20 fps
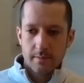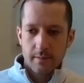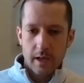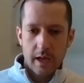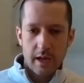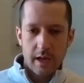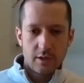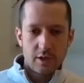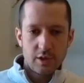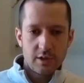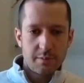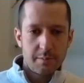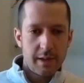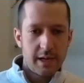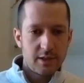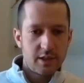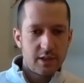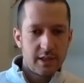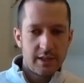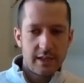And I'll just
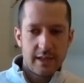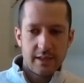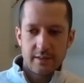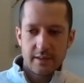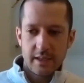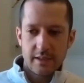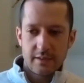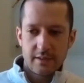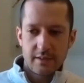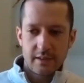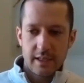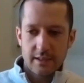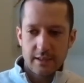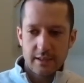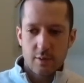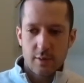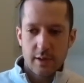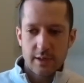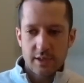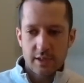mention, as the next
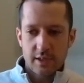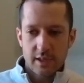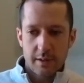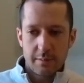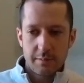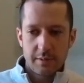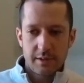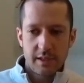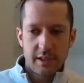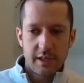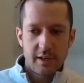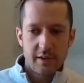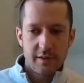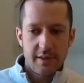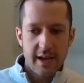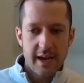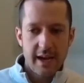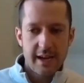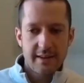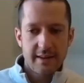question comes in here,
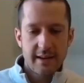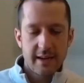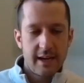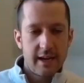that